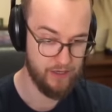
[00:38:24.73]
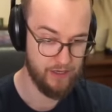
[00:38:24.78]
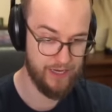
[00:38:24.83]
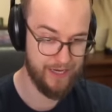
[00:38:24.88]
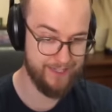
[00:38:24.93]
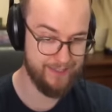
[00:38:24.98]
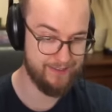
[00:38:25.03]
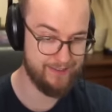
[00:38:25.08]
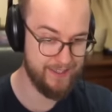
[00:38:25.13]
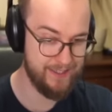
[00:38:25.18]

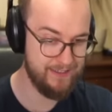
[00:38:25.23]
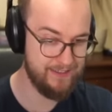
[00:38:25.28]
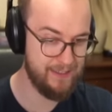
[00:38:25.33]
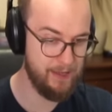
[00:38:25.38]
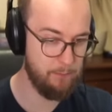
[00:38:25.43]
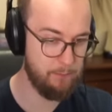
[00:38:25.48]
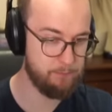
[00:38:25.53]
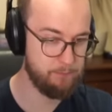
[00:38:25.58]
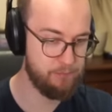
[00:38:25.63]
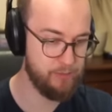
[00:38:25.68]
I think the
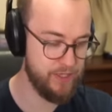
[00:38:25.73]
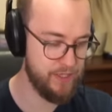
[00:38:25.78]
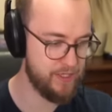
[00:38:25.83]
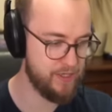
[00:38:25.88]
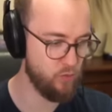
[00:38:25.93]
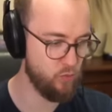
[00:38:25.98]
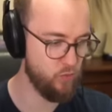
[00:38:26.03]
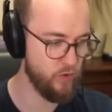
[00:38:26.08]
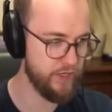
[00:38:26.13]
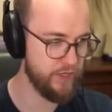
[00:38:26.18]
big
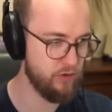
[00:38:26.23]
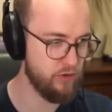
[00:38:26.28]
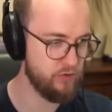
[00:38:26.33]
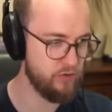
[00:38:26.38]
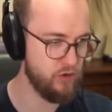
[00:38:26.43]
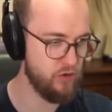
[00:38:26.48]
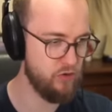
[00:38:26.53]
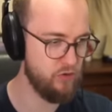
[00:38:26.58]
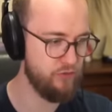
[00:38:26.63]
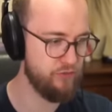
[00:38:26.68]
winner
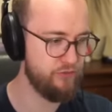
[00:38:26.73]
though,